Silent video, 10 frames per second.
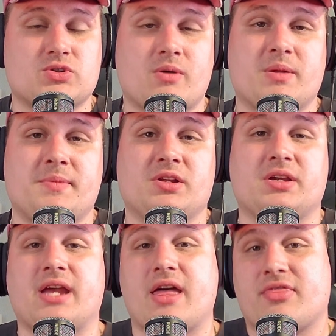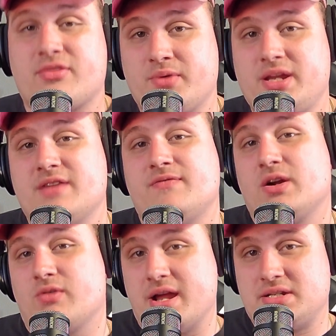so I'm going to be looking at 3
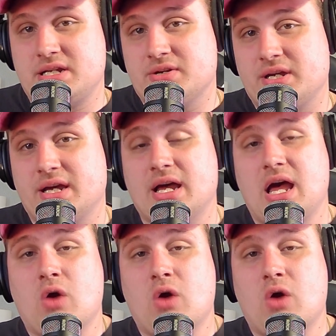different criteria